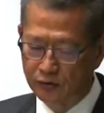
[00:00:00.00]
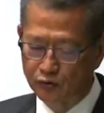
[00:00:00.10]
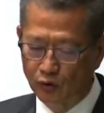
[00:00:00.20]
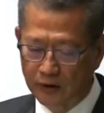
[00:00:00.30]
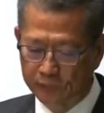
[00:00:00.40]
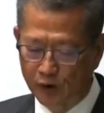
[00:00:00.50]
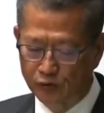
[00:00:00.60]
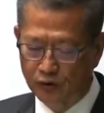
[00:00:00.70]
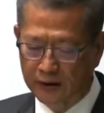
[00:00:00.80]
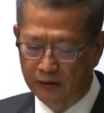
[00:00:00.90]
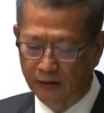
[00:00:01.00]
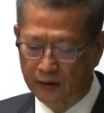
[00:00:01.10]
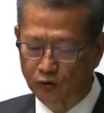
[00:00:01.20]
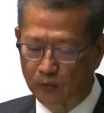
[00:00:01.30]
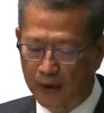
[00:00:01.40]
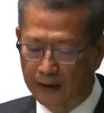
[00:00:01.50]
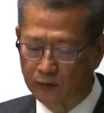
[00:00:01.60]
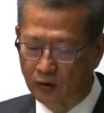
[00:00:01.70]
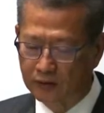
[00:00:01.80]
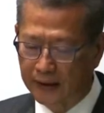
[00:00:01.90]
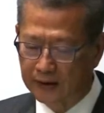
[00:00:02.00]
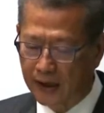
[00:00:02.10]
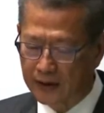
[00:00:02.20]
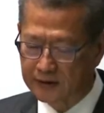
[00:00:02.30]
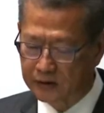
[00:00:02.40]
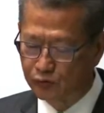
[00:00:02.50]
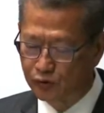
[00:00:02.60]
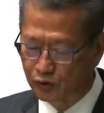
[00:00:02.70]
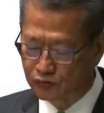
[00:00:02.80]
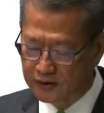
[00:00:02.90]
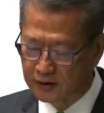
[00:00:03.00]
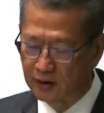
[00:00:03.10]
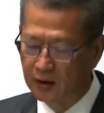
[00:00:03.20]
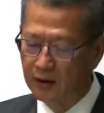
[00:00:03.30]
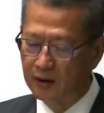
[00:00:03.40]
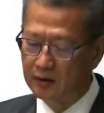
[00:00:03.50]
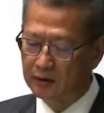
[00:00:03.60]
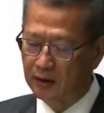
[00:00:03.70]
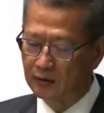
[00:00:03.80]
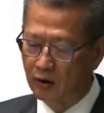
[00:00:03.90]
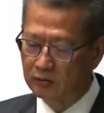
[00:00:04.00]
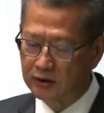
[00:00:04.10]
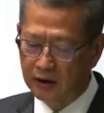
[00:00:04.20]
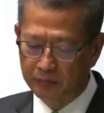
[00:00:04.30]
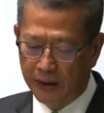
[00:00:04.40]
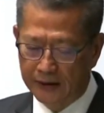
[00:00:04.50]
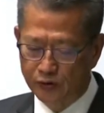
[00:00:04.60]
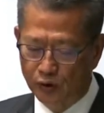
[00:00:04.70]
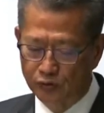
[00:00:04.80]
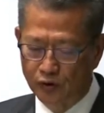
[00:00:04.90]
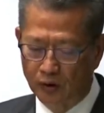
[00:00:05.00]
the HKMA announced in November that this scheme would be extended for six months to April